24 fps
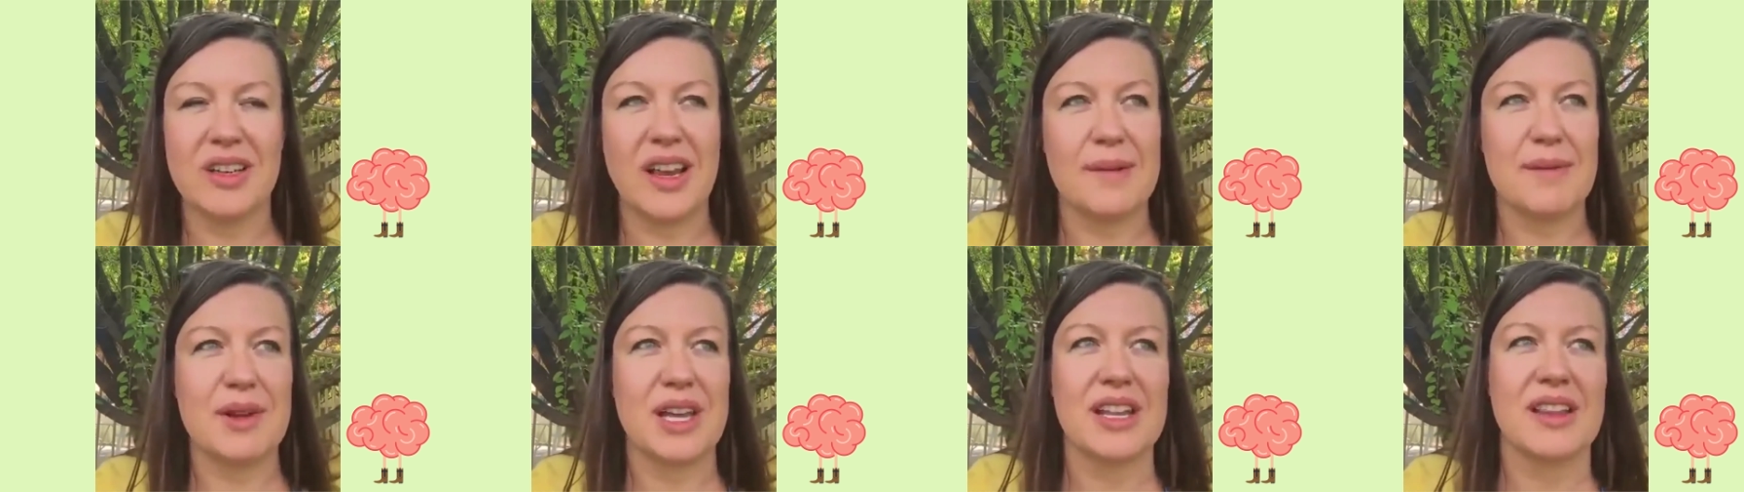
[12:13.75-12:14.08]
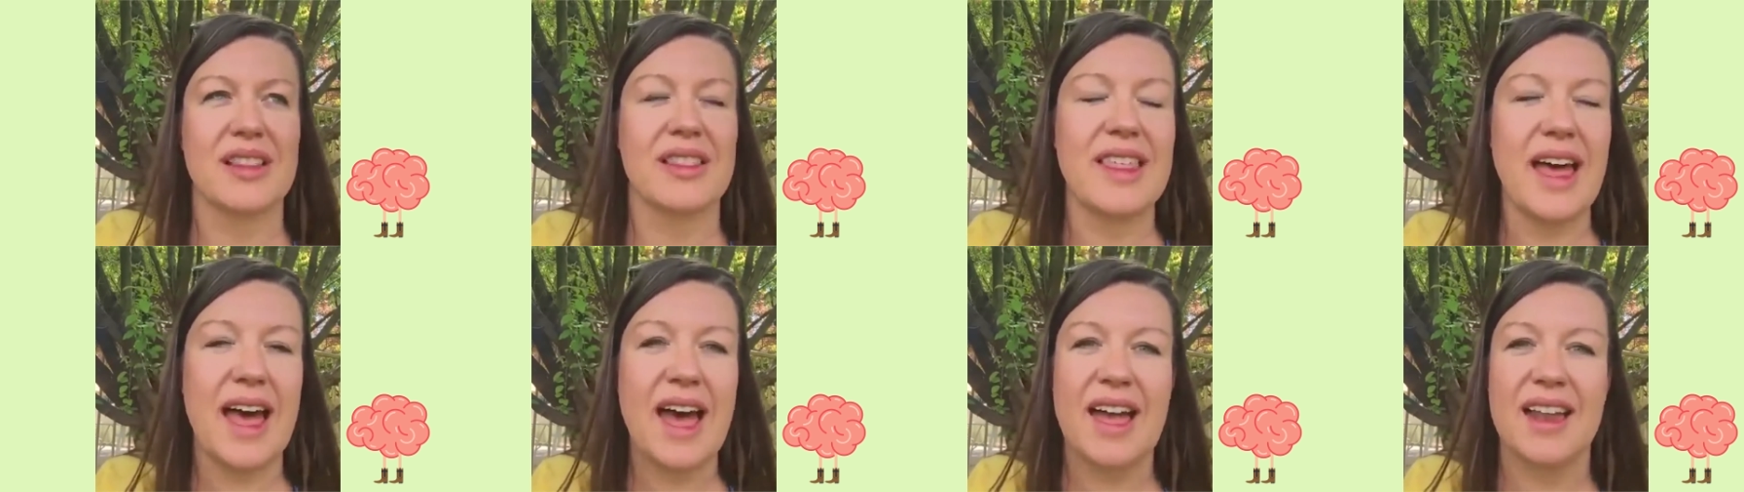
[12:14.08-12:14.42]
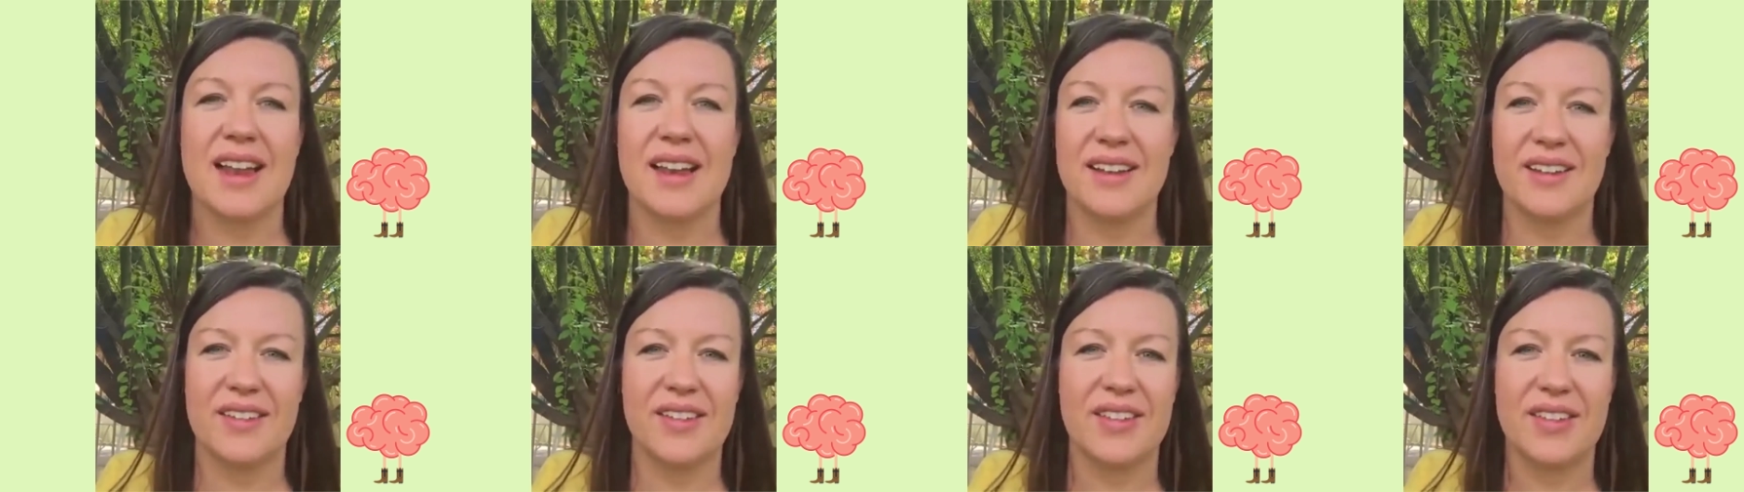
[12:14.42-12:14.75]
I mean, that,
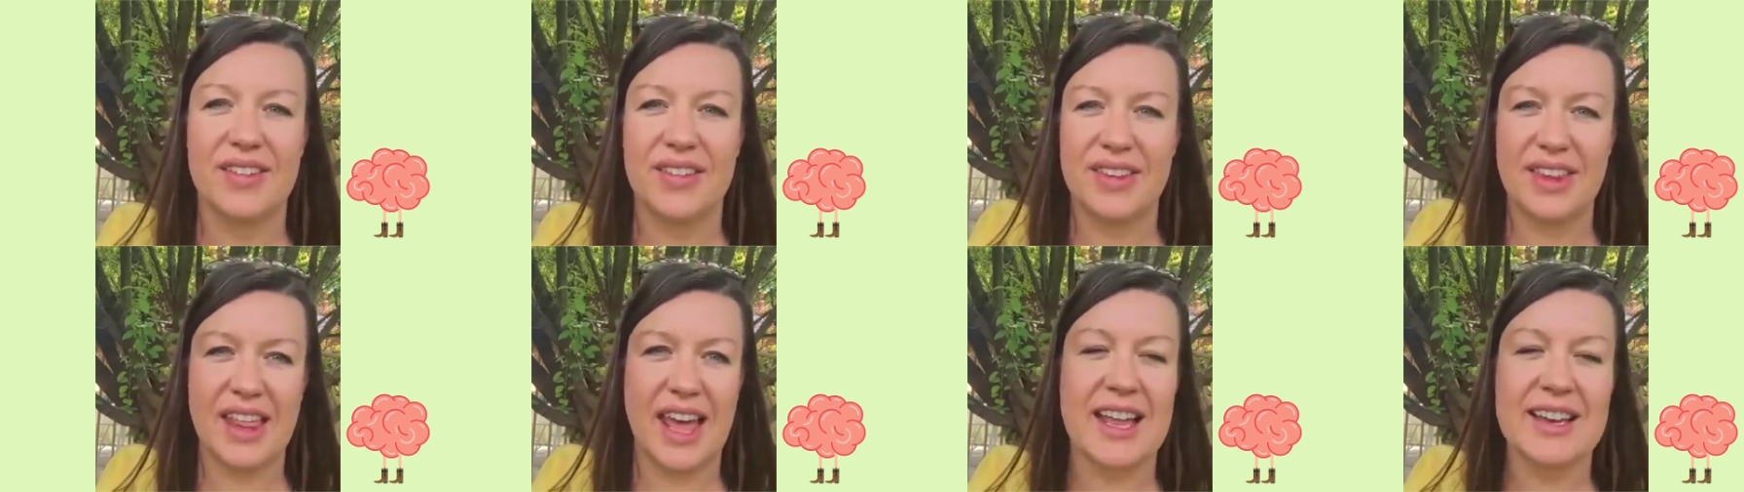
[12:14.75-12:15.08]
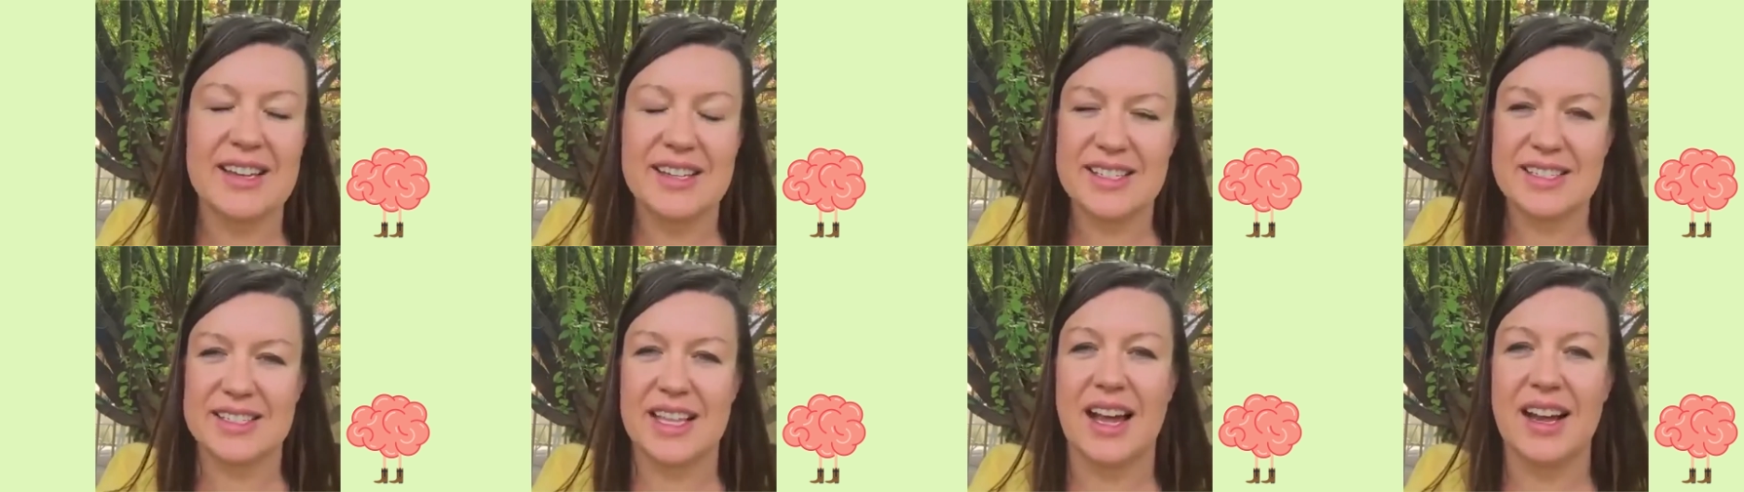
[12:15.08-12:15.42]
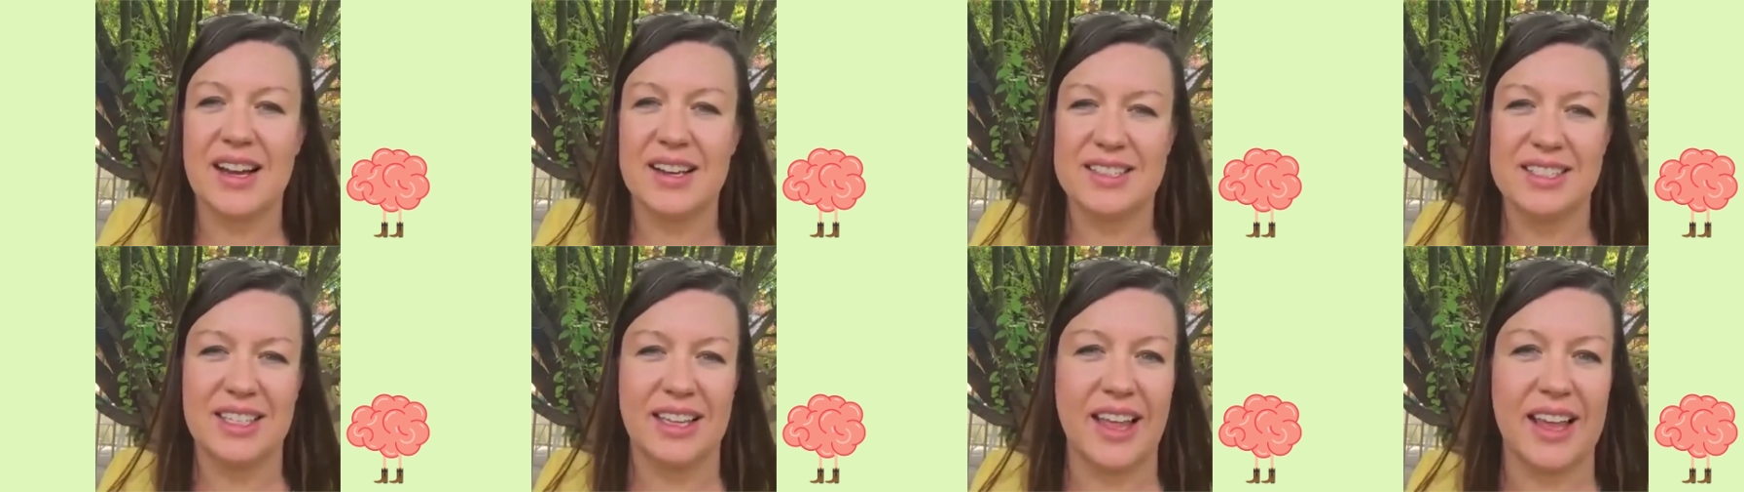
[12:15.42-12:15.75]
that
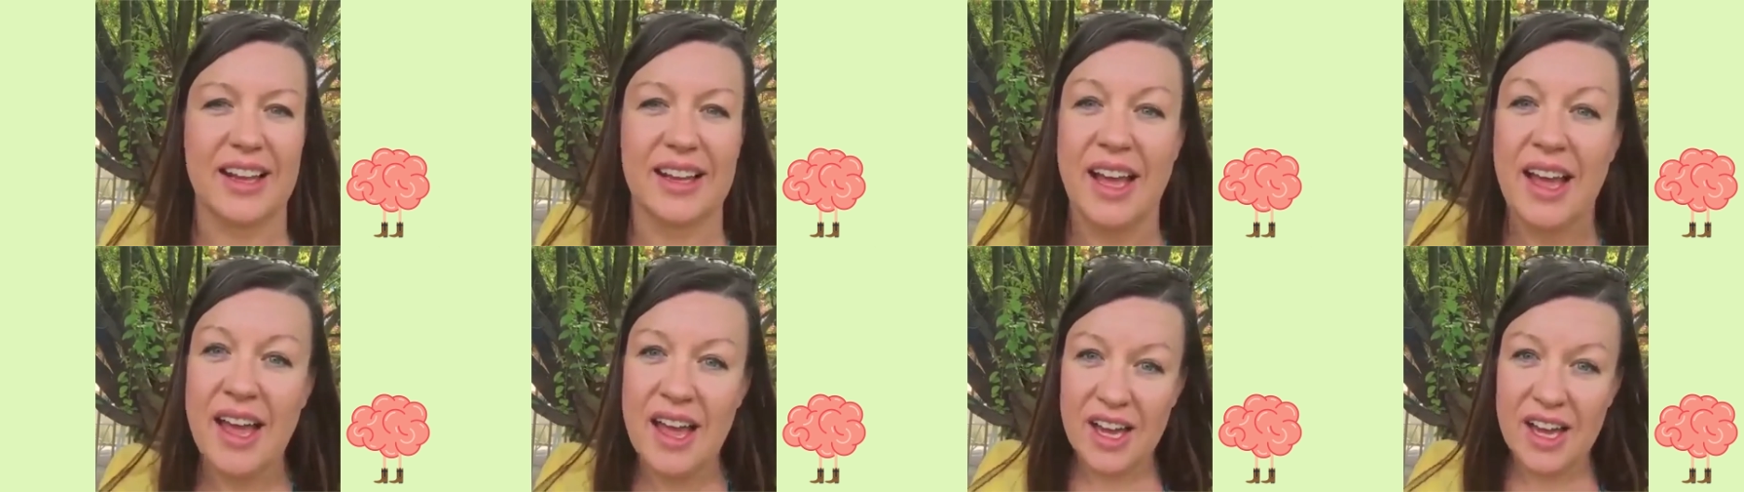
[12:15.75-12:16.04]
desire to like